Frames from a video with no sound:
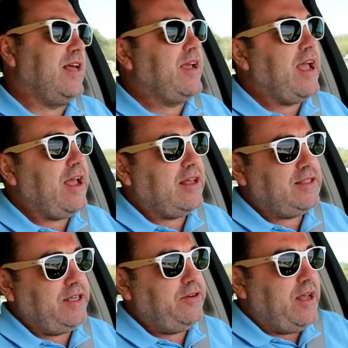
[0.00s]
like, "Hey, I
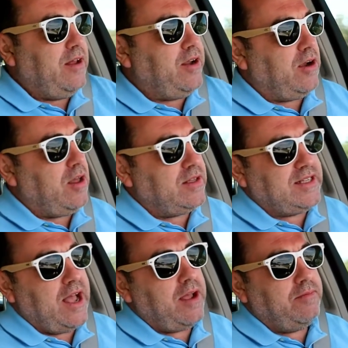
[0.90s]
see you down here all the
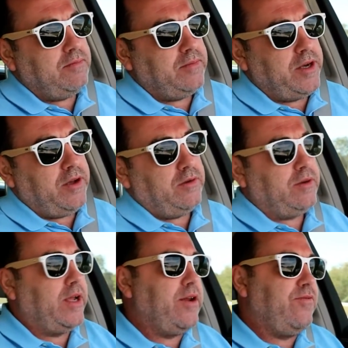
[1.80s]
time, you
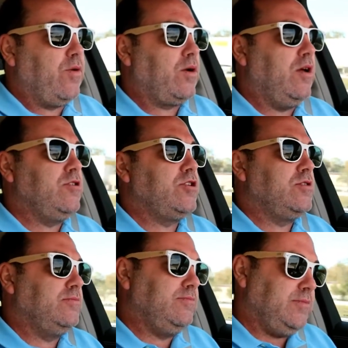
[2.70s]
know, getting
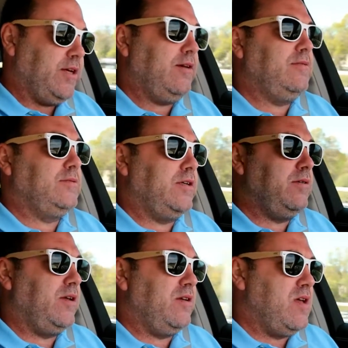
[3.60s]
foreclosure." Yeah,
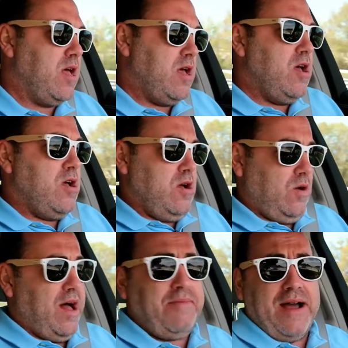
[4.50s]
yeah, yeah.
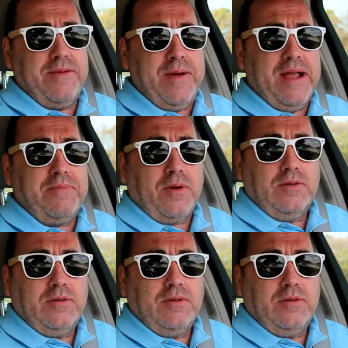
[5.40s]
Well, I buy the paper.